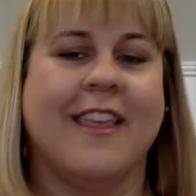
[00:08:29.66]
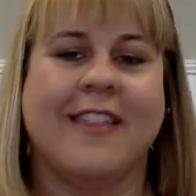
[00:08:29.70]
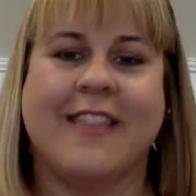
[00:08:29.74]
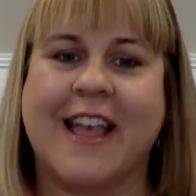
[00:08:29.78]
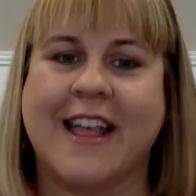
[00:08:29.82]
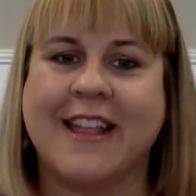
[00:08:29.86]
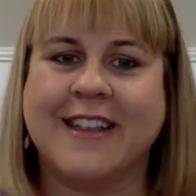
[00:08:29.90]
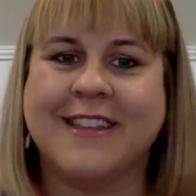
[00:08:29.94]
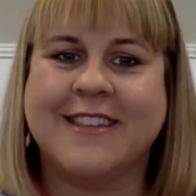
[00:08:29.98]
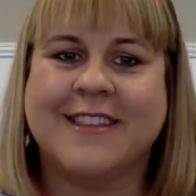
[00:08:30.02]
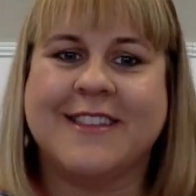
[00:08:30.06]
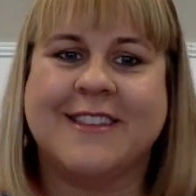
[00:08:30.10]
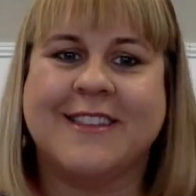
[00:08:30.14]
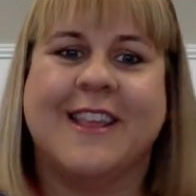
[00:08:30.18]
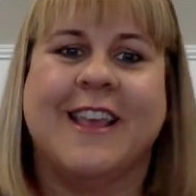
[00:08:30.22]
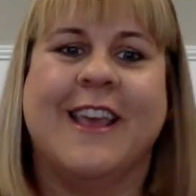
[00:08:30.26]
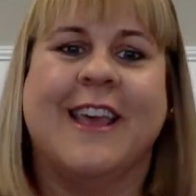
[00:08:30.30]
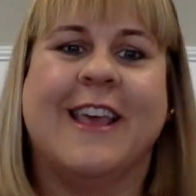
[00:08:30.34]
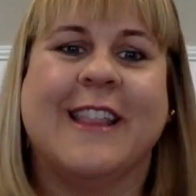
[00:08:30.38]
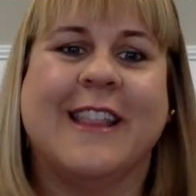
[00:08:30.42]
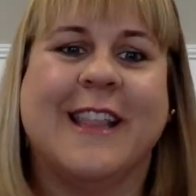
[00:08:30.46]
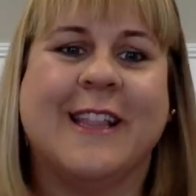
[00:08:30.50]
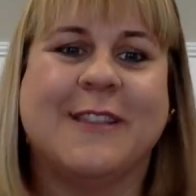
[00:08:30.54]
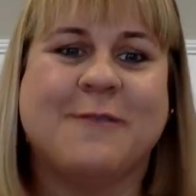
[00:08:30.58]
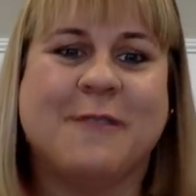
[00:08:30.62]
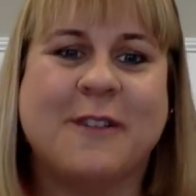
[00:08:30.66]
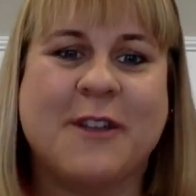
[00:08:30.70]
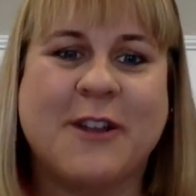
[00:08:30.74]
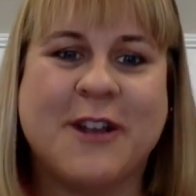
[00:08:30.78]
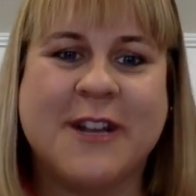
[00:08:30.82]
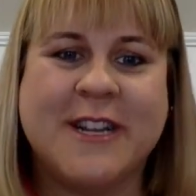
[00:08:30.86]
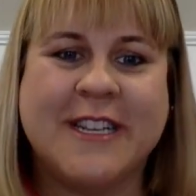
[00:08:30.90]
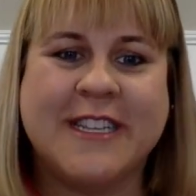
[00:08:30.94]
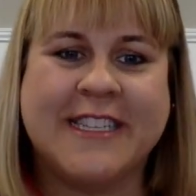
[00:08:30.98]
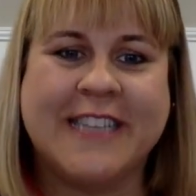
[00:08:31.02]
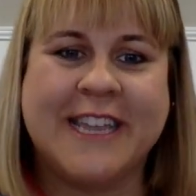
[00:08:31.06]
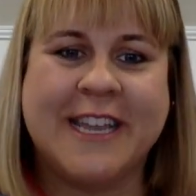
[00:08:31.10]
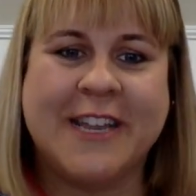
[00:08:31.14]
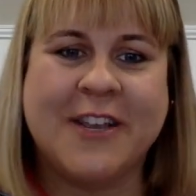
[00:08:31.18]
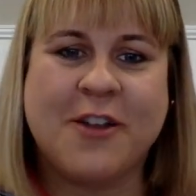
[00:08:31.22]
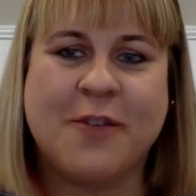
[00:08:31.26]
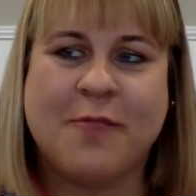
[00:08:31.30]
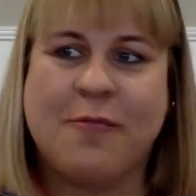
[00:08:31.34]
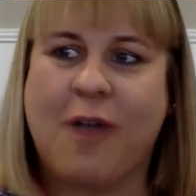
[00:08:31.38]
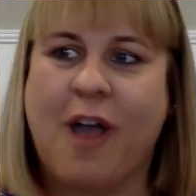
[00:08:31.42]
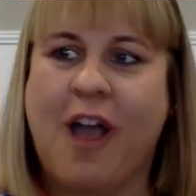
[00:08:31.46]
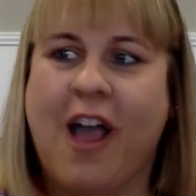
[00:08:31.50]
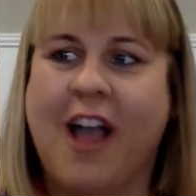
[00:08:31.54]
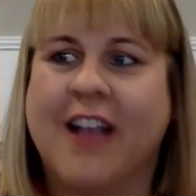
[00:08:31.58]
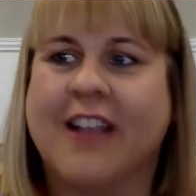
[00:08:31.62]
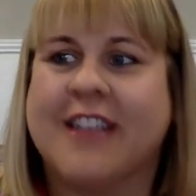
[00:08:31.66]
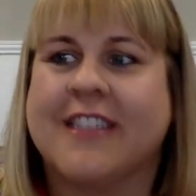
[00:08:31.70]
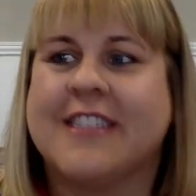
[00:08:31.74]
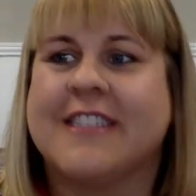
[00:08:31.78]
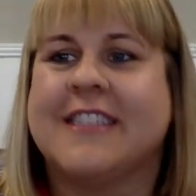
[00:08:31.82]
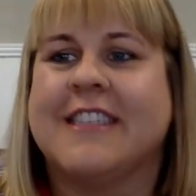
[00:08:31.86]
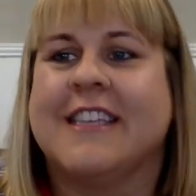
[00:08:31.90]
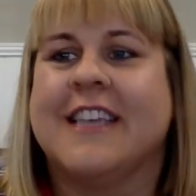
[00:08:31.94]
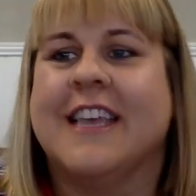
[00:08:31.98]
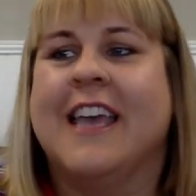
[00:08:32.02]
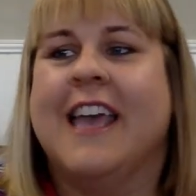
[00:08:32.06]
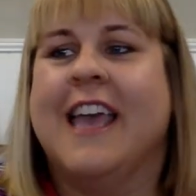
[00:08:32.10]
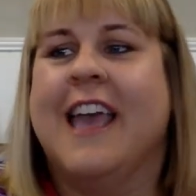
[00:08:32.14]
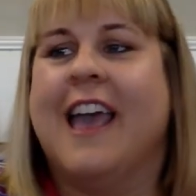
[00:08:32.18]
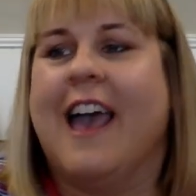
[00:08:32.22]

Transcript: And that's what you're going to see in your box.